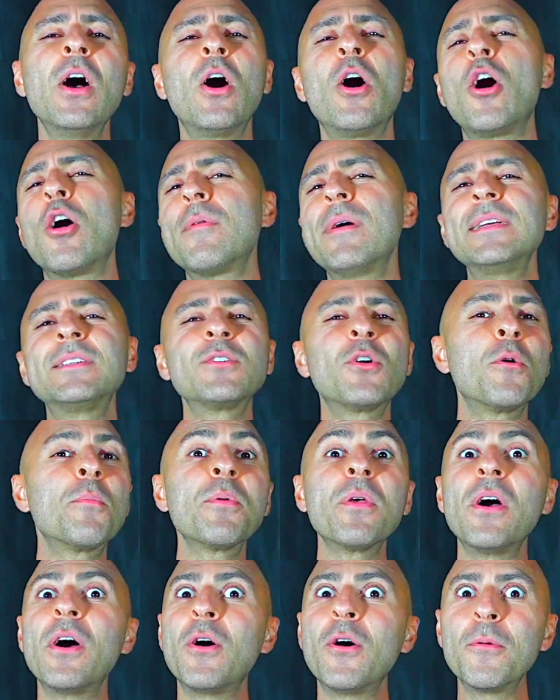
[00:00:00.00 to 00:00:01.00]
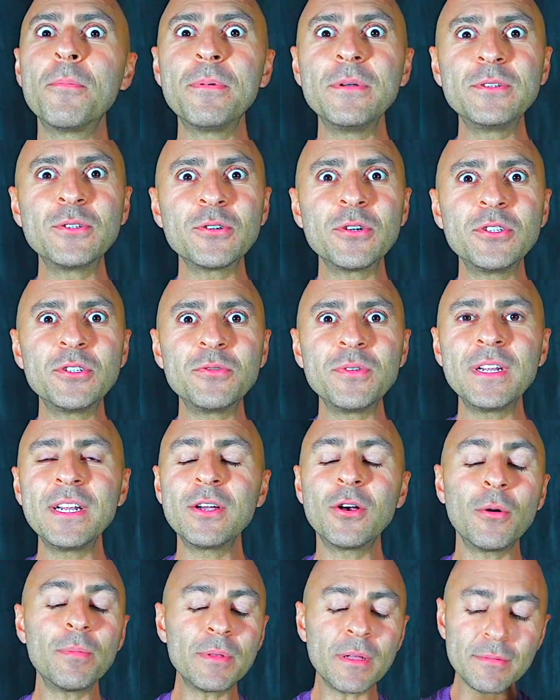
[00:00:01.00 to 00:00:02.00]
All right, Scorpio, I hope you enjoyed reading.
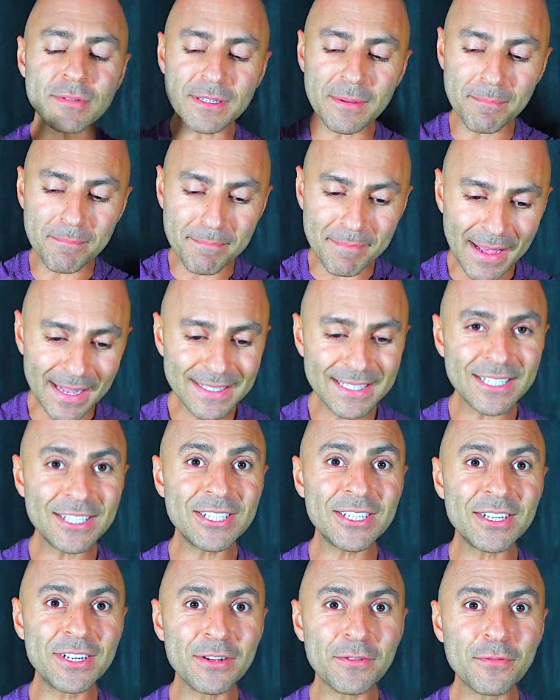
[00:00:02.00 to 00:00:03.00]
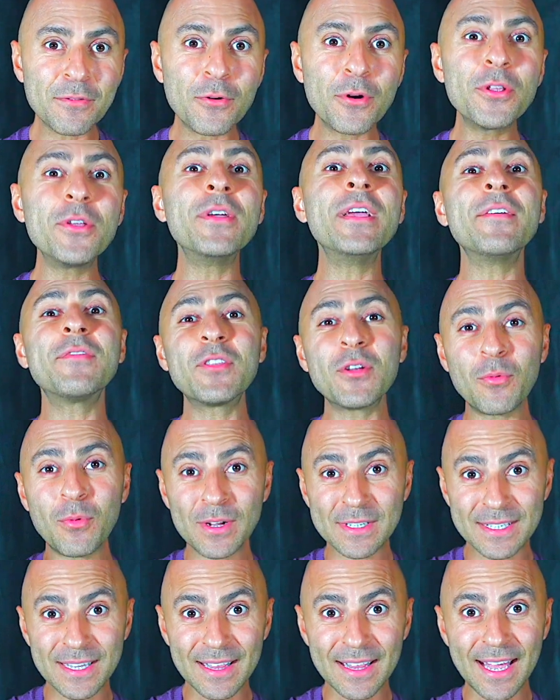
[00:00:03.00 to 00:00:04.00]
Hope there was a message in here for you. If there
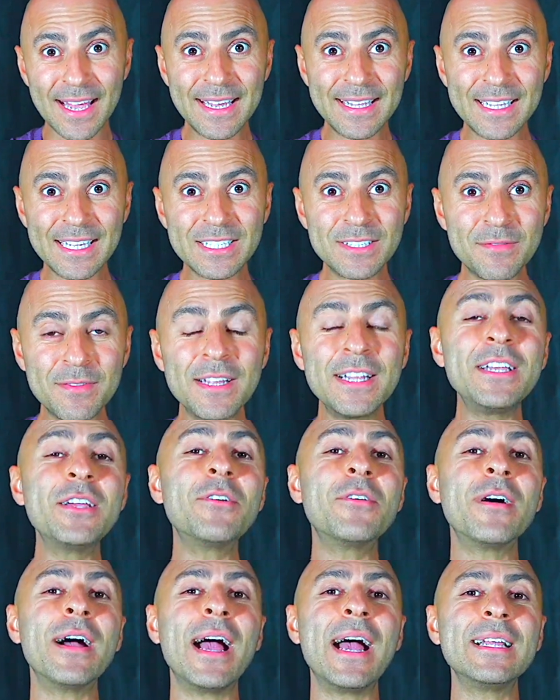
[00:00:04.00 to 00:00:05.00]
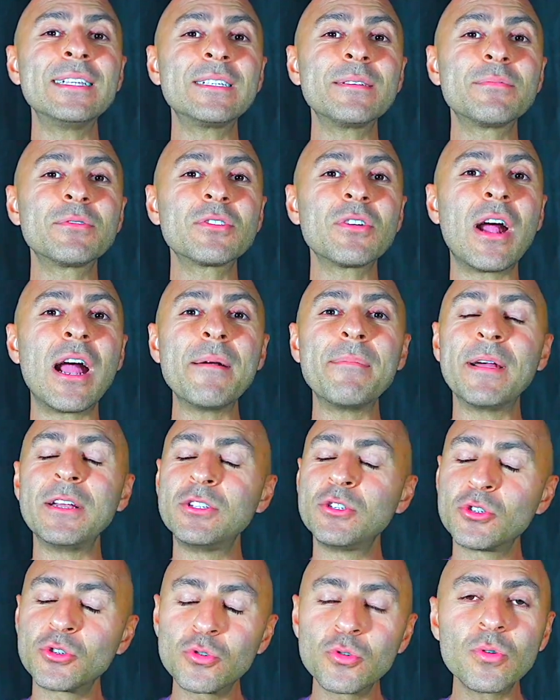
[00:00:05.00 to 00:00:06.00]
was, like this video and subscribe. I
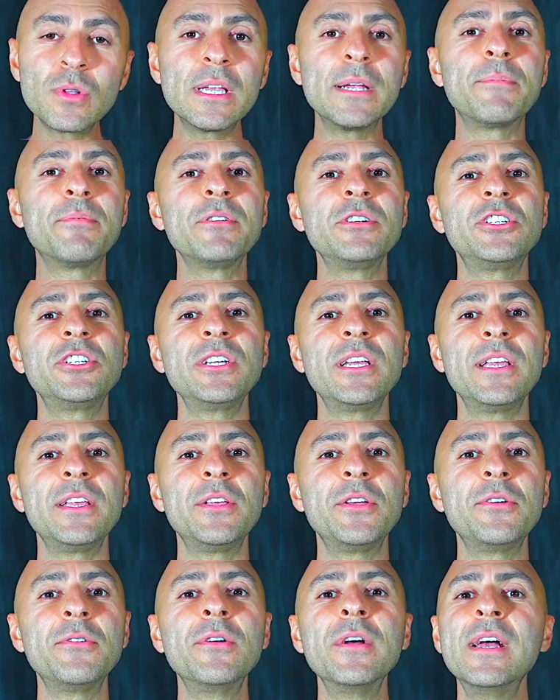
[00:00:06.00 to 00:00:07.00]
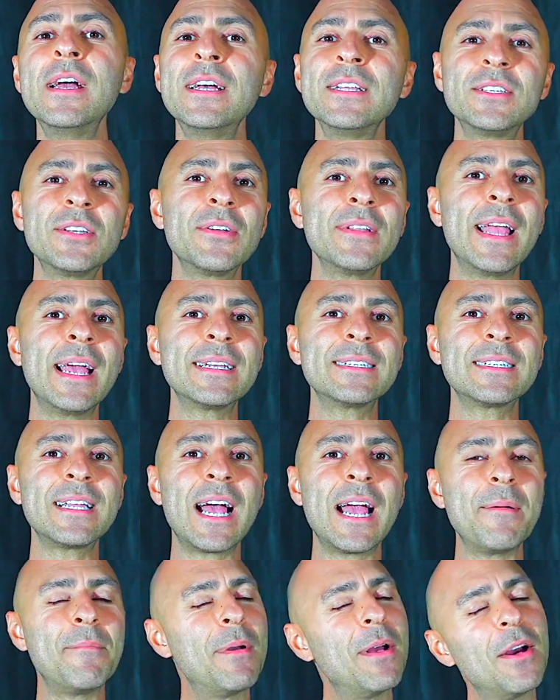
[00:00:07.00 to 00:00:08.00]
truly appreciate you. Till next
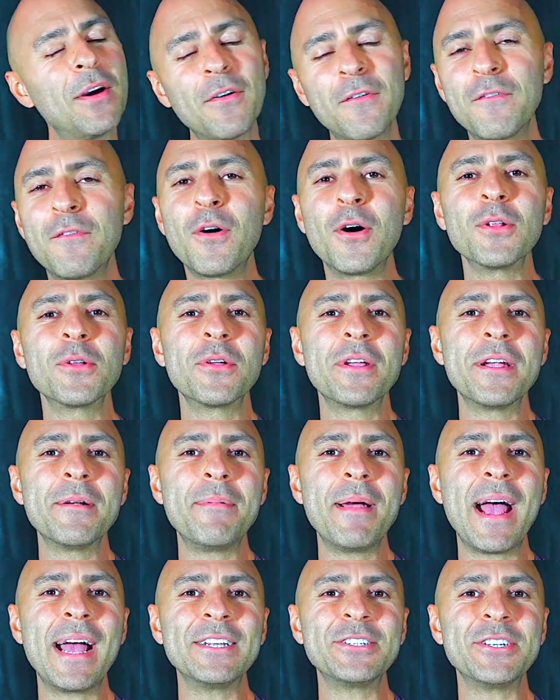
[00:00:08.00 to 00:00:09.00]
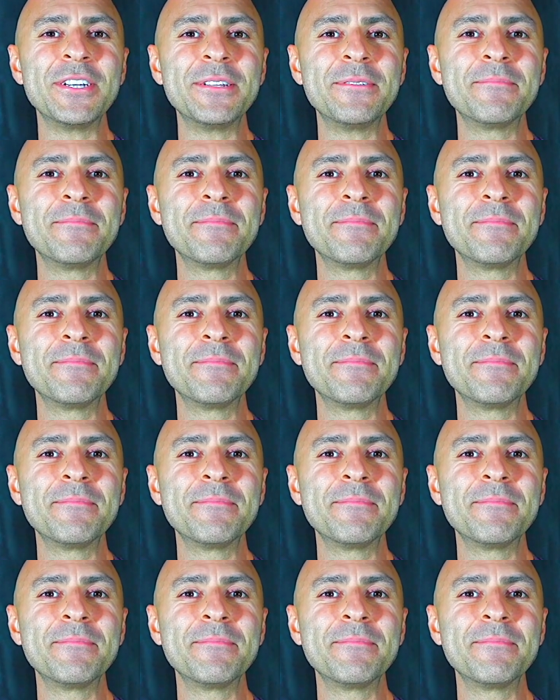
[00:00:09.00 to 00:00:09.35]
time, follow your passion.